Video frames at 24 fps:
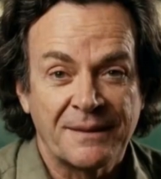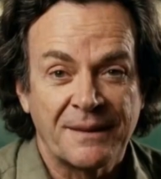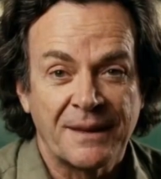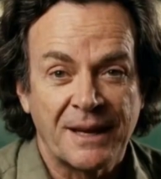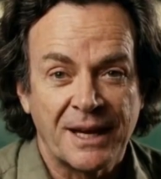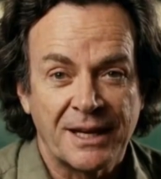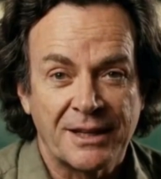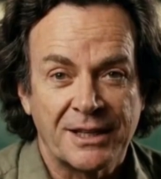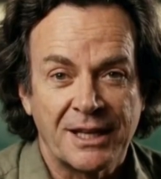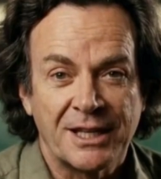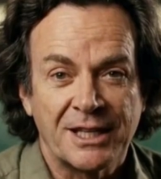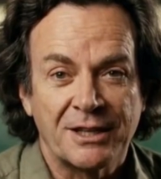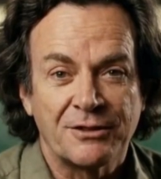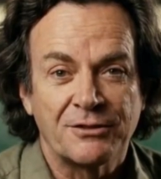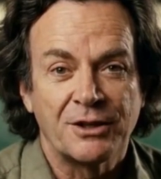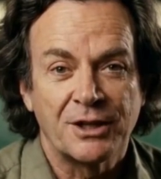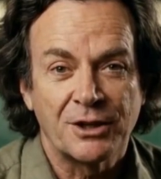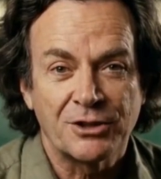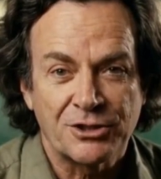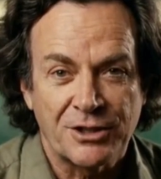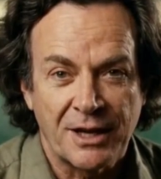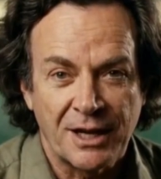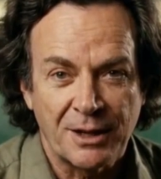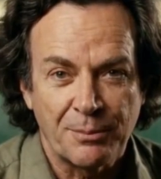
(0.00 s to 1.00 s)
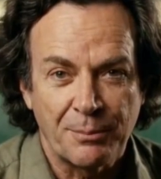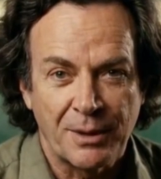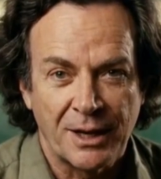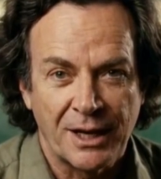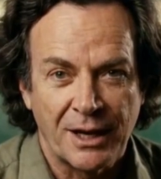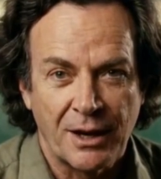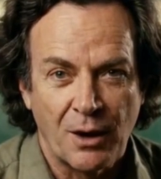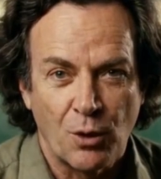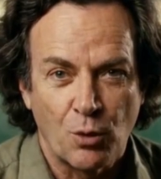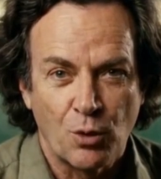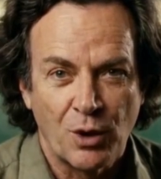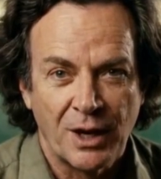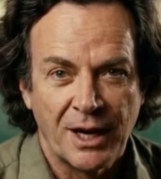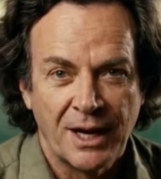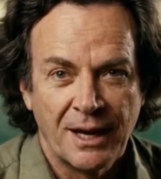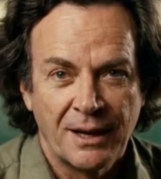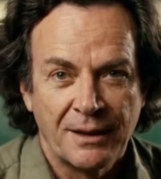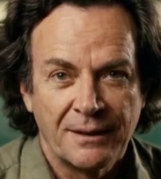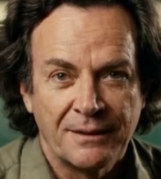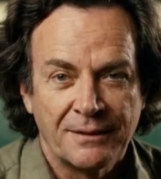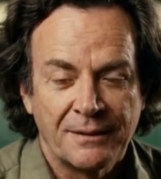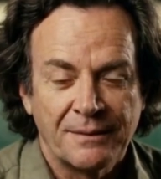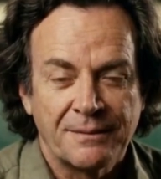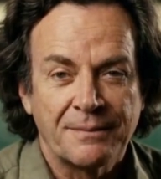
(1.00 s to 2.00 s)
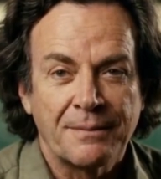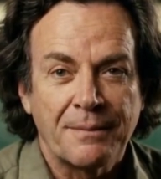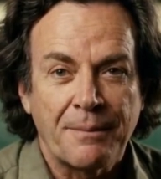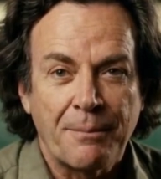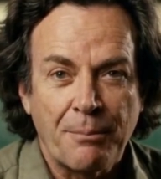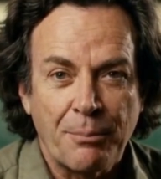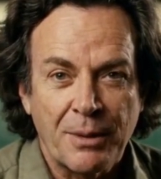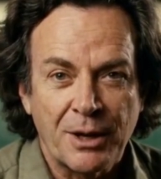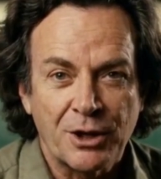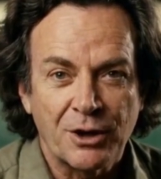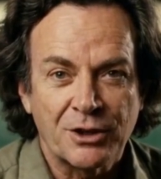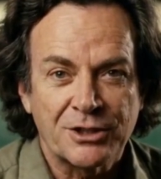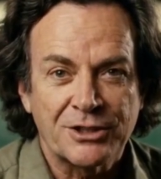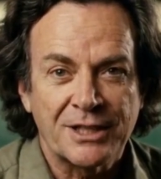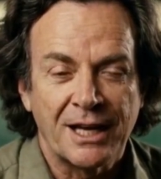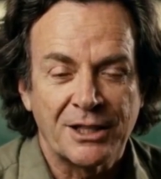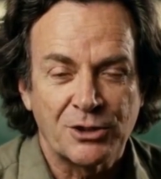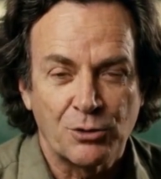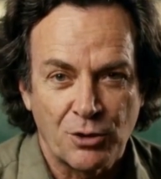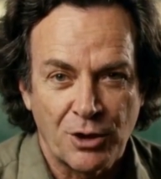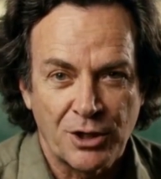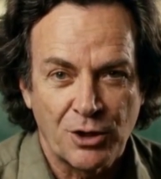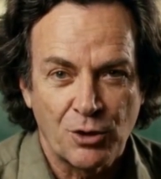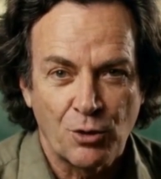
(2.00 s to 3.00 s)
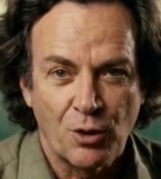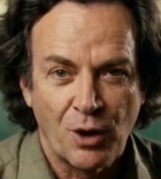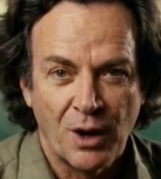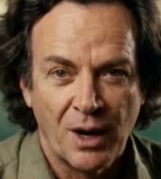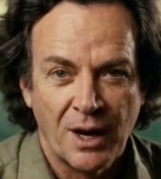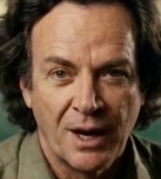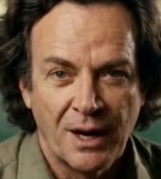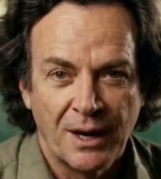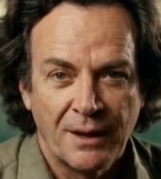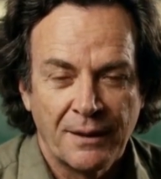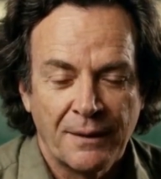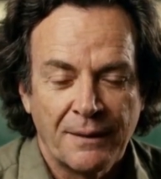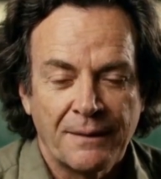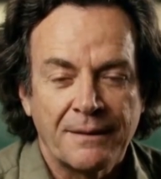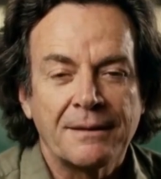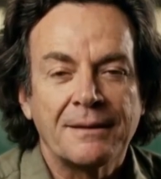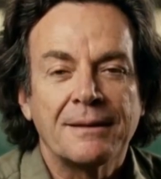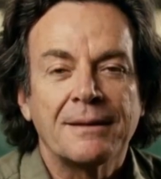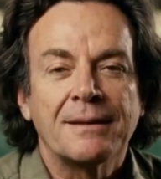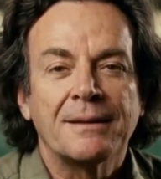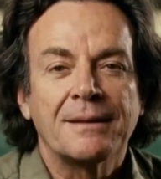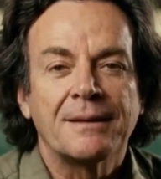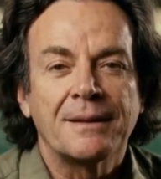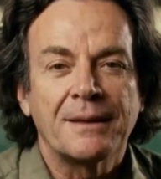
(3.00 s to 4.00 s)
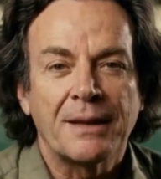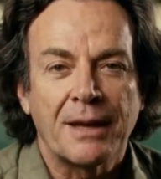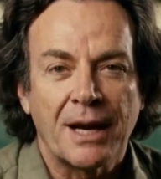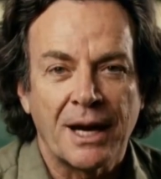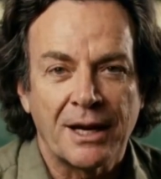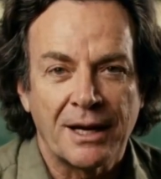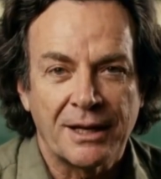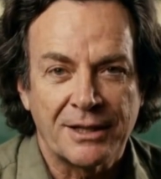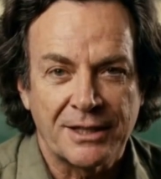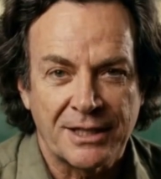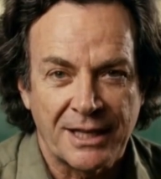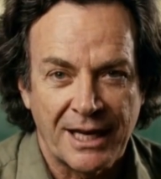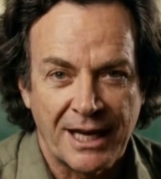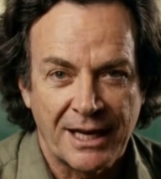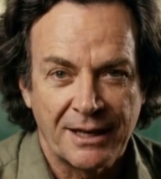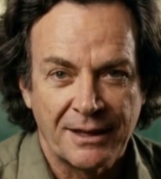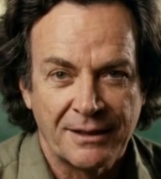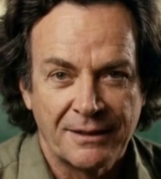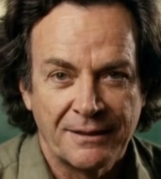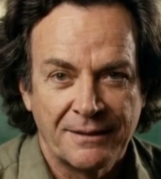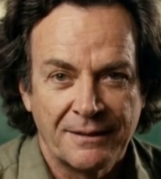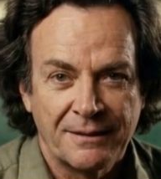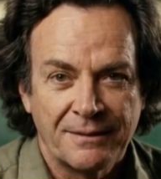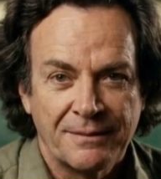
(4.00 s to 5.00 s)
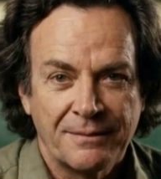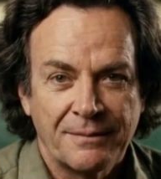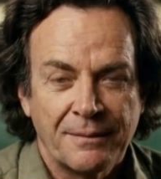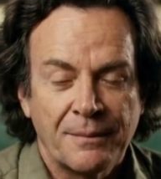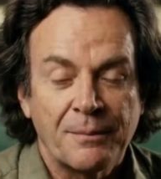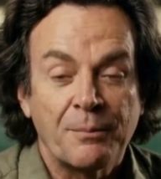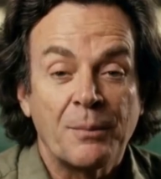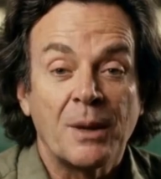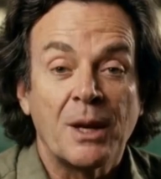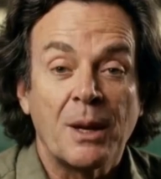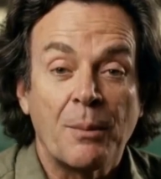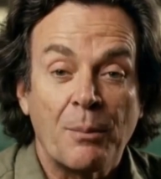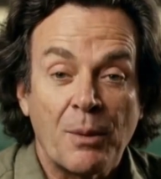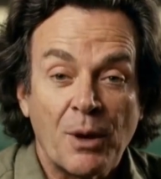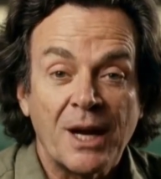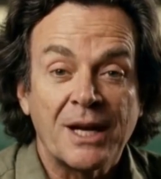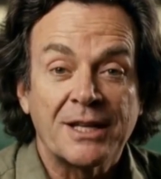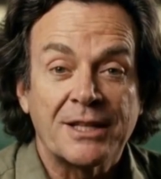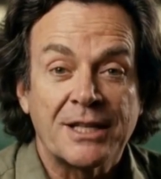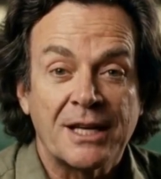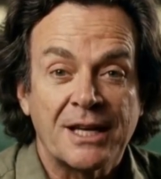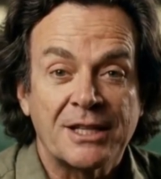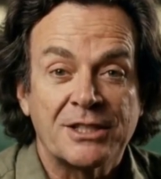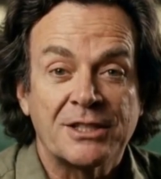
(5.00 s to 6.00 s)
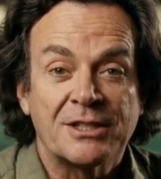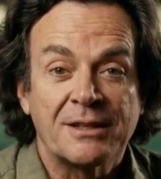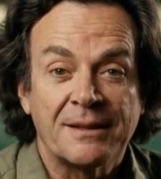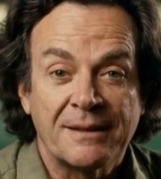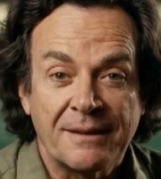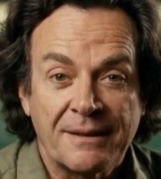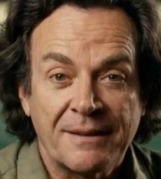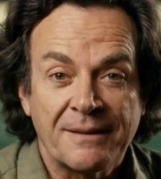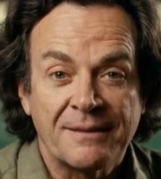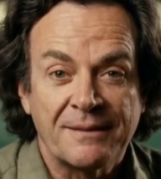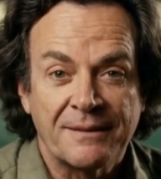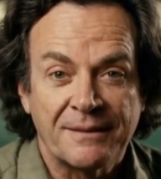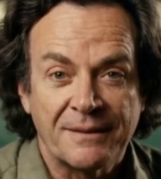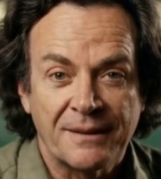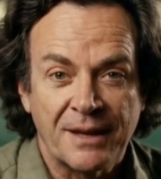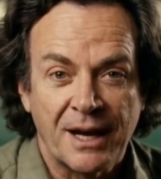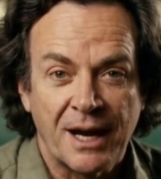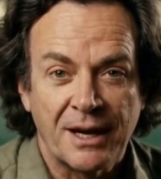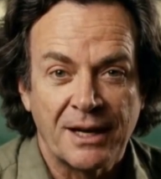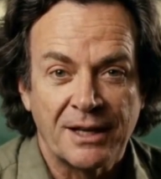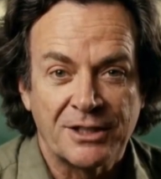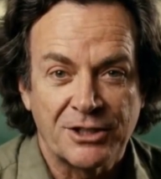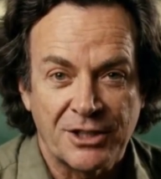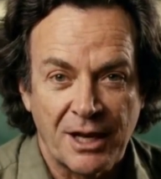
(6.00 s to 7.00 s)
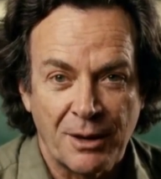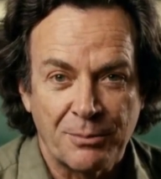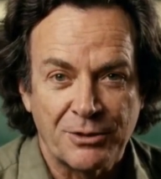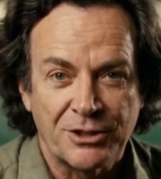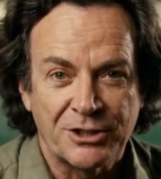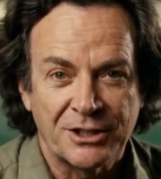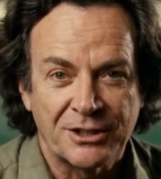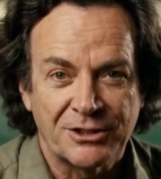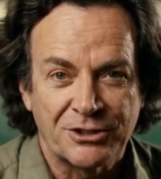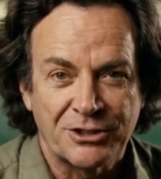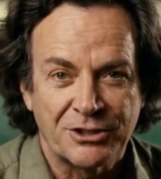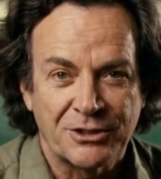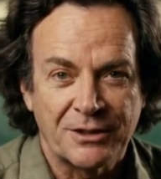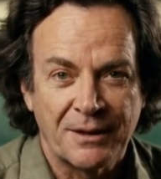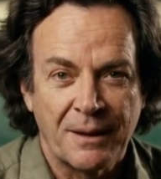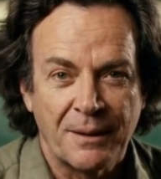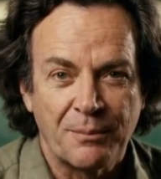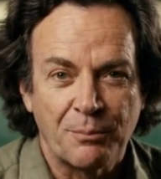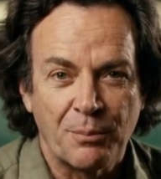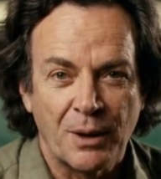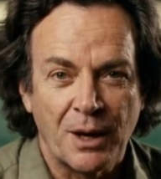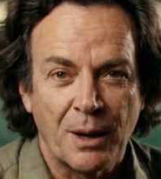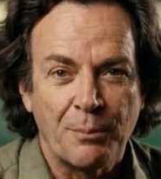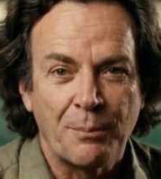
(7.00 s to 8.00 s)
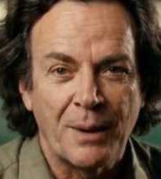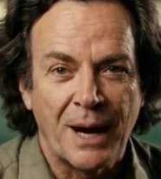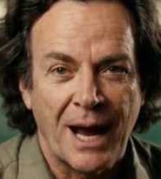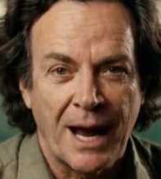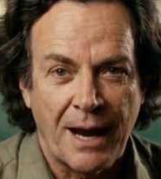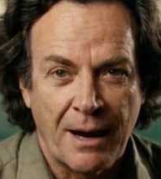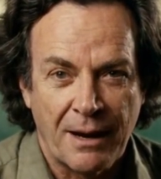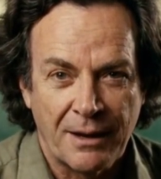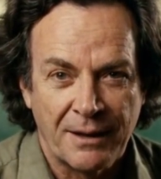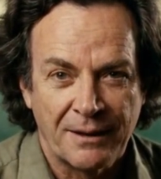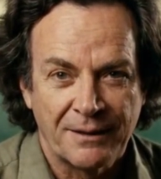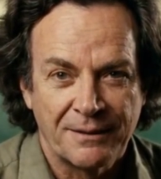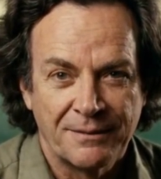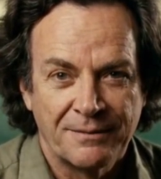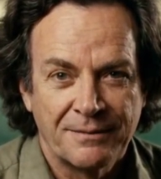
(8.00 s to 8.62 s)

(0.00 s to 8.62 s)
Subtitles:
I think it feels like being aware. Because that's what you are. Not a thing, but a process. Not a substance, but a pattern.